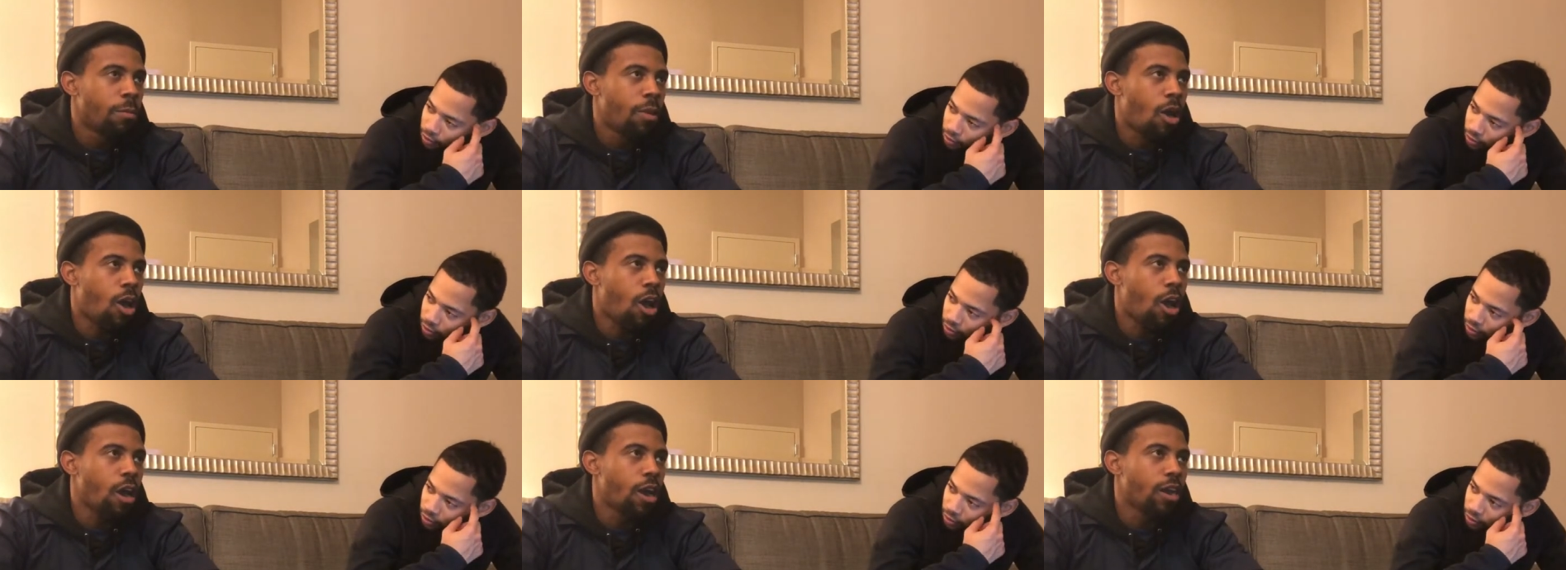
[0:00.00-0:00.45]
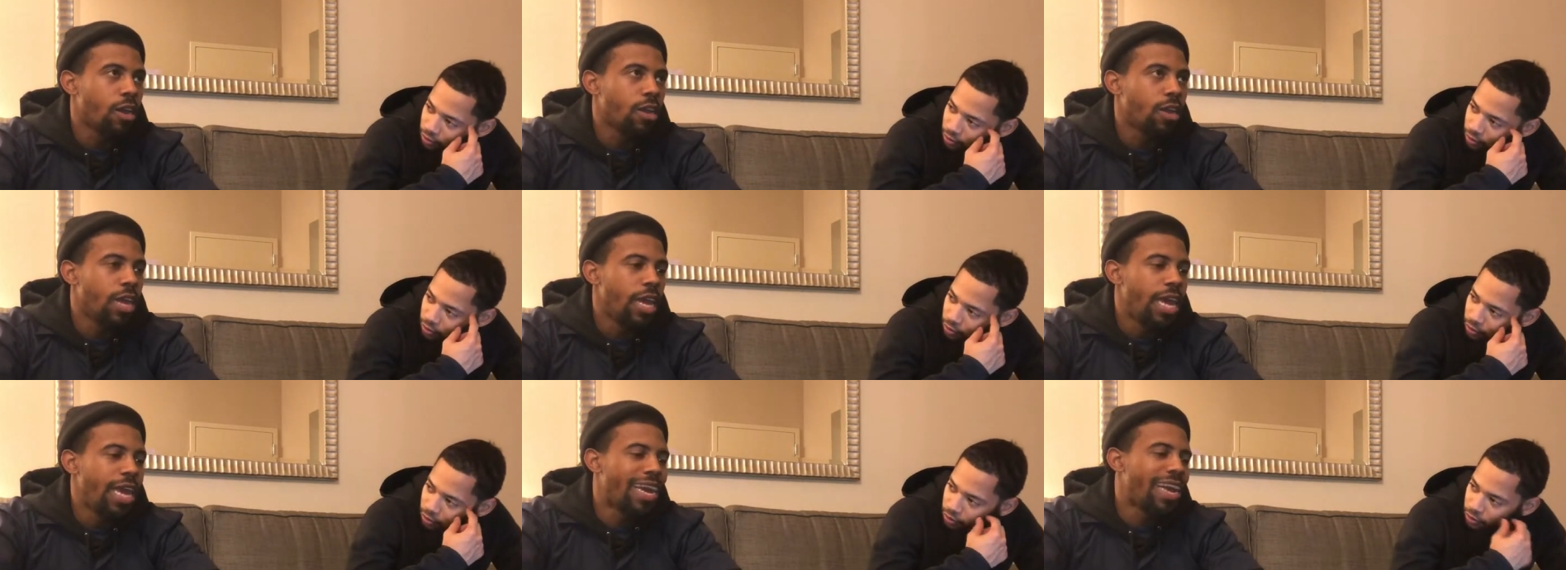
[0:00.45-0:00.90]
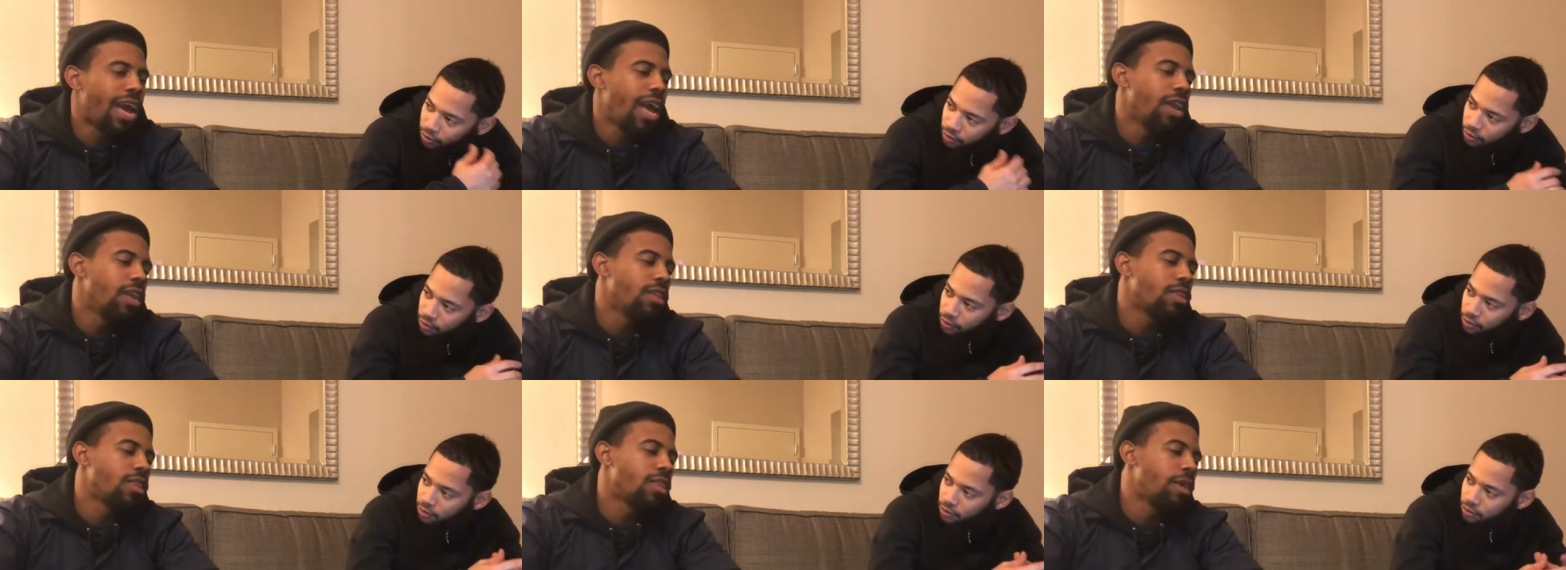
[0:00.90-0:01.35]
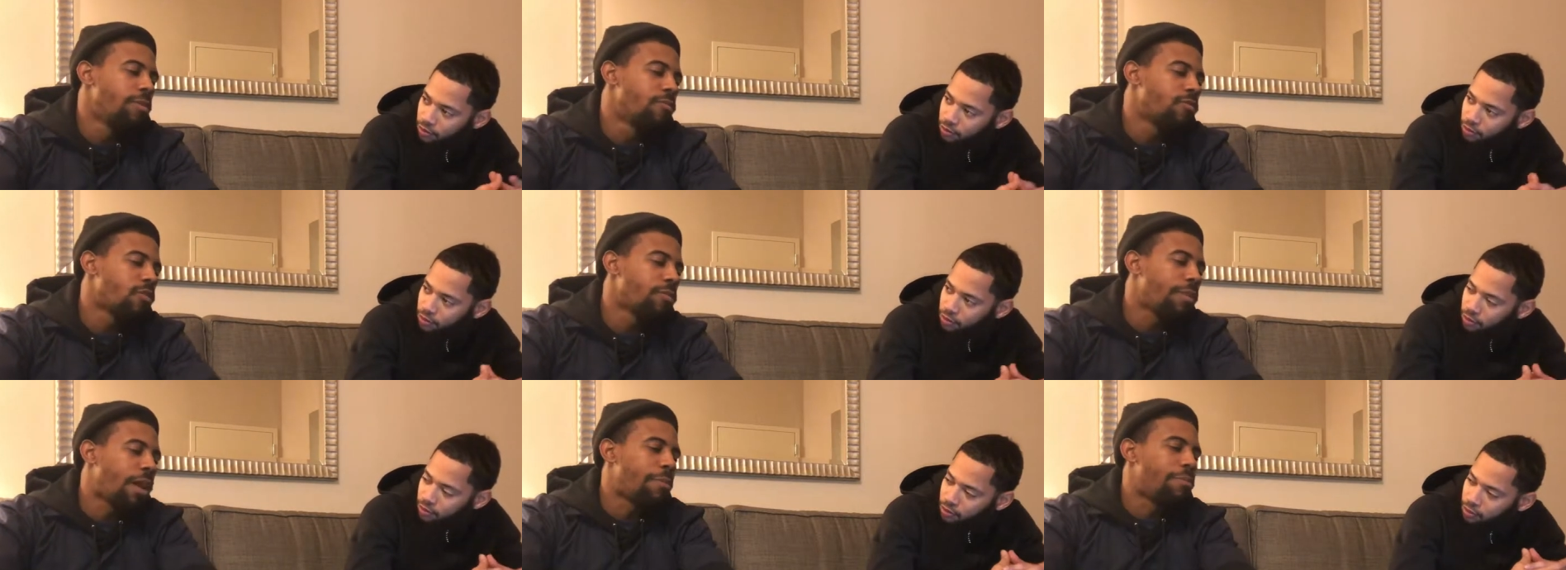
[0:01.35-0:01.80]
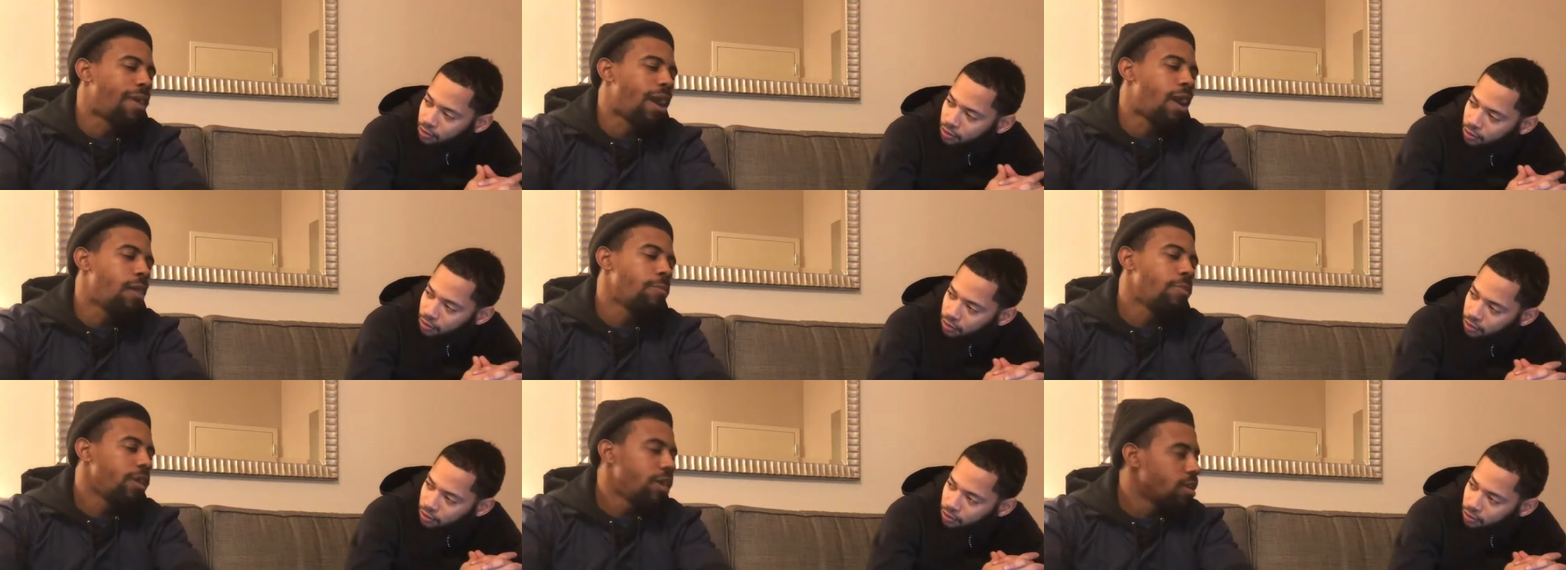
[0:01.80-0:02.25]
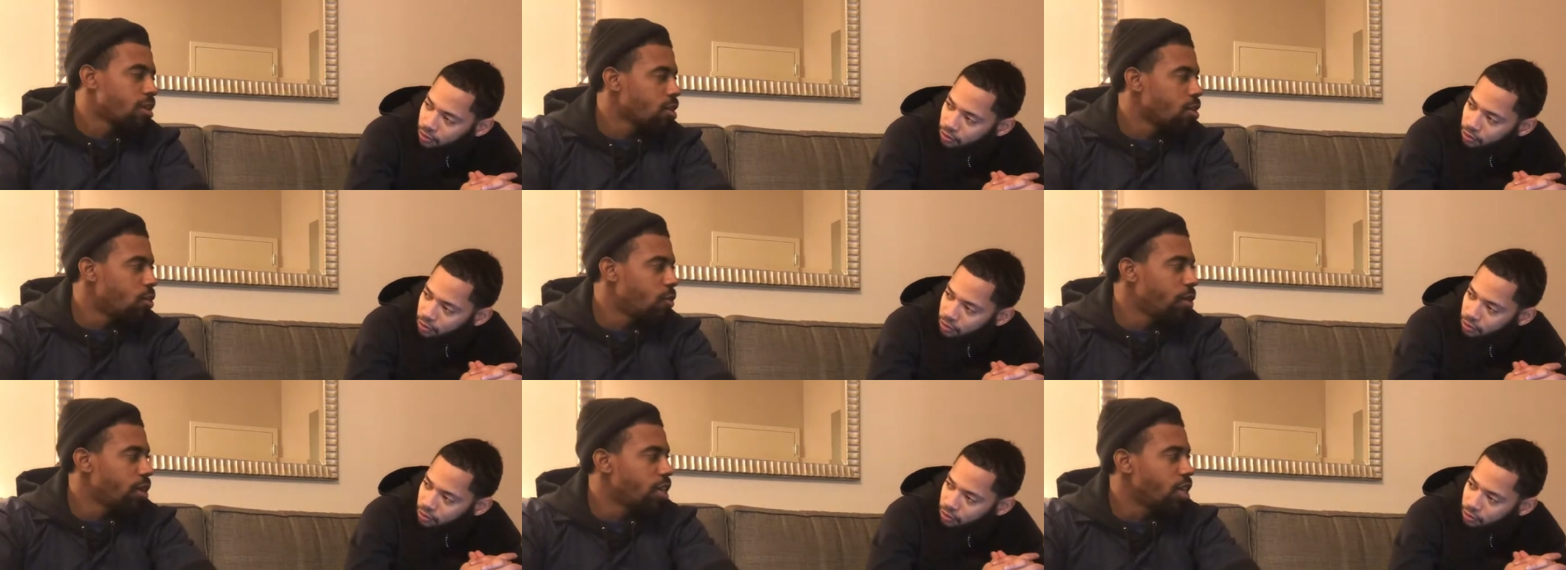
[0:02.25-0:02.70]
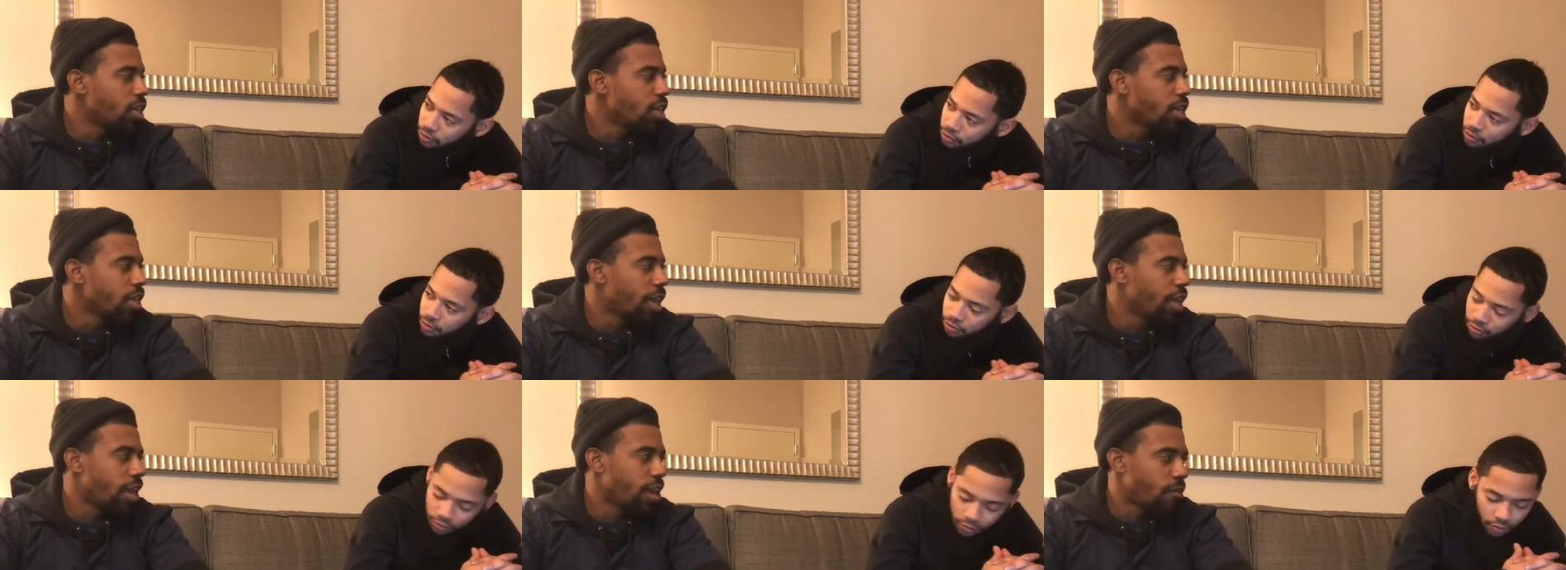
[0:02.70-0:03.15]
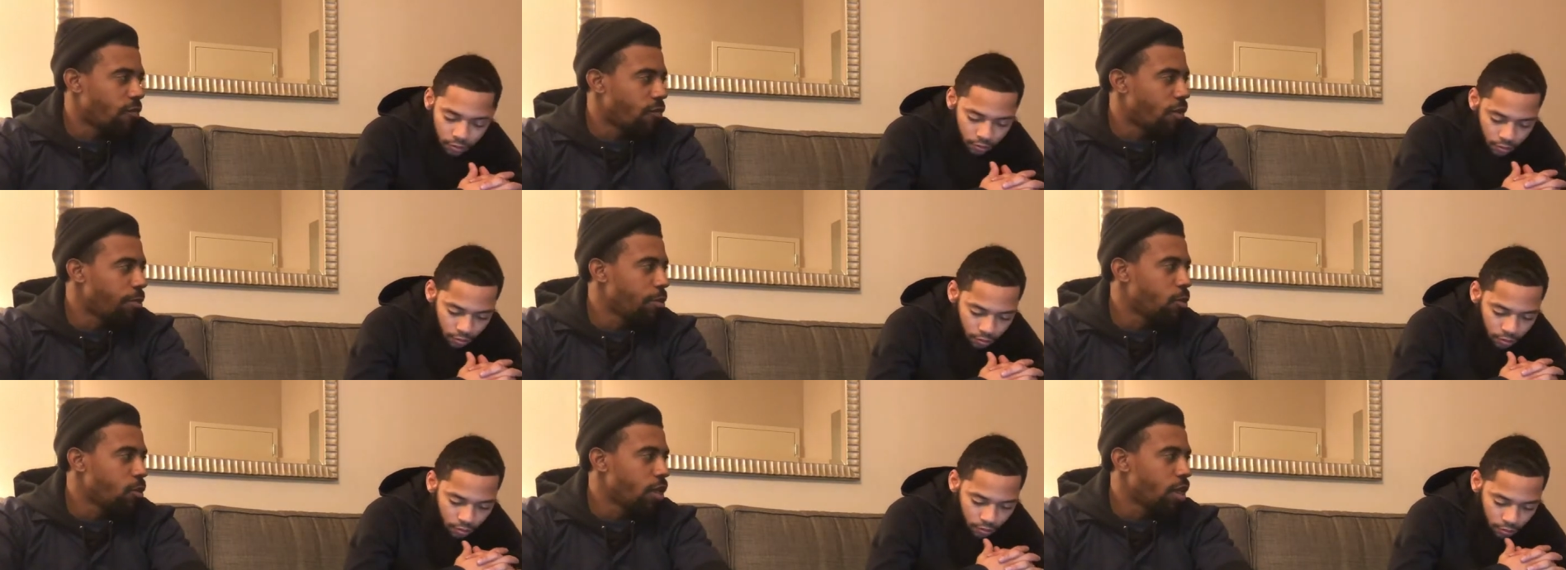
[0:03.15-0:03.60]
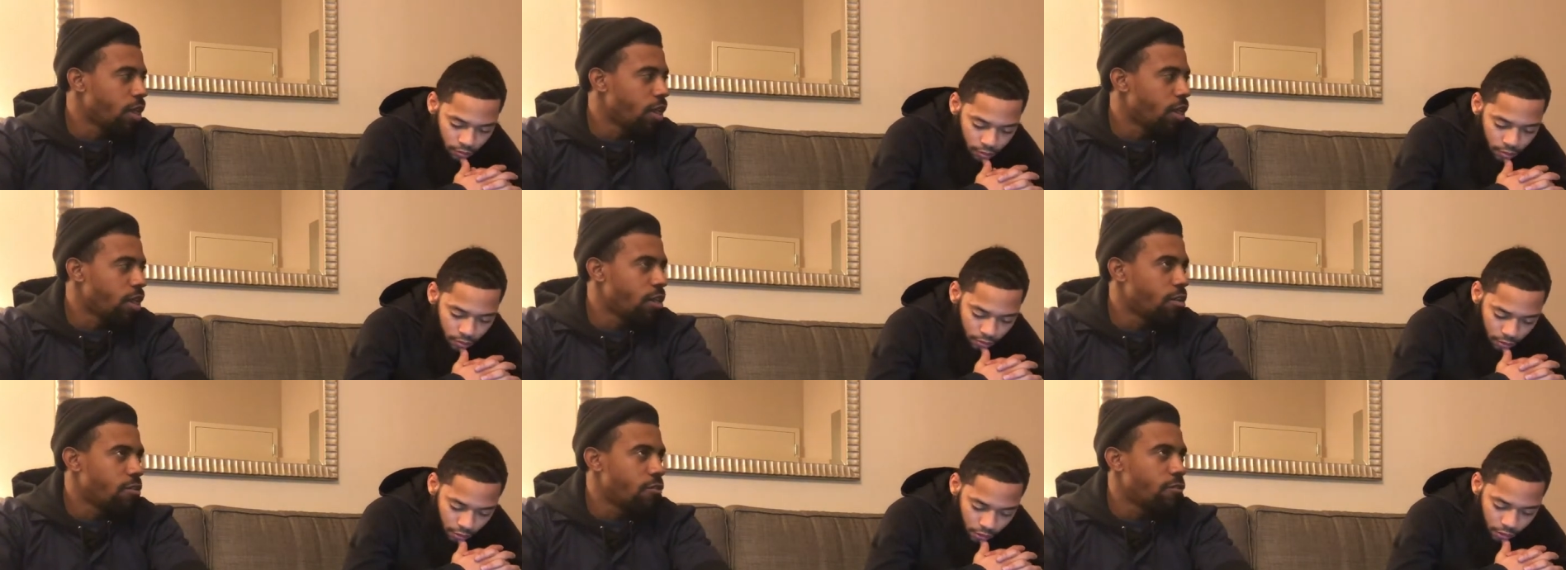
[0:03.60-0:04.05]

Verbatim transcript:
Speaker 1: alright, it kinda stemmed from my mom passing away and shit like that, like mm-hmm. February mm-hmm.